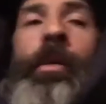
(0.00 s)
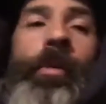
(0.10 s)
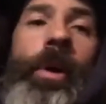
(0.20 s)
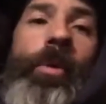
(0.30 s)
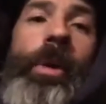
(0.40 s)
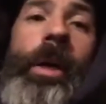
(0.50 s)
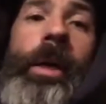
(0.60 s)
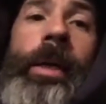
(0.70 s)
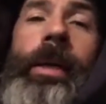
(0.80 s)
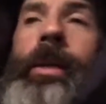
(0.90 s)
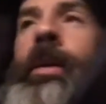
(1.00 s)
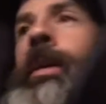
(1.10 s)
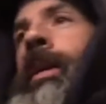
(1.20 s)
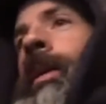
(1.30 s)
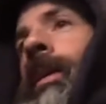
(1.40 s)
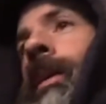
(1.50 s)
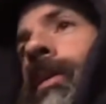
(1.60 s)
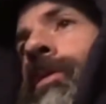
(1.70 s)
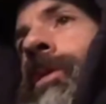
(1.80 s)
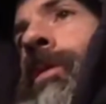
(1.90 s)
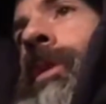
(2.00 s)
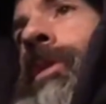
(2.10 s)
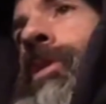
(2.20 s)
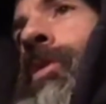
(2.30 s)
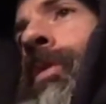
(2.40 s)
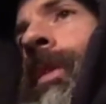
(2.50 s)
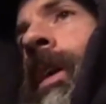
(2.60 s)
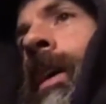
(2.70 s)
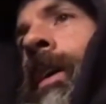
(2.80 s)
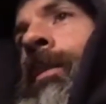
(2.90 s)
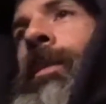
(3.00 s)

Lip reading: 309 in our series 2-5.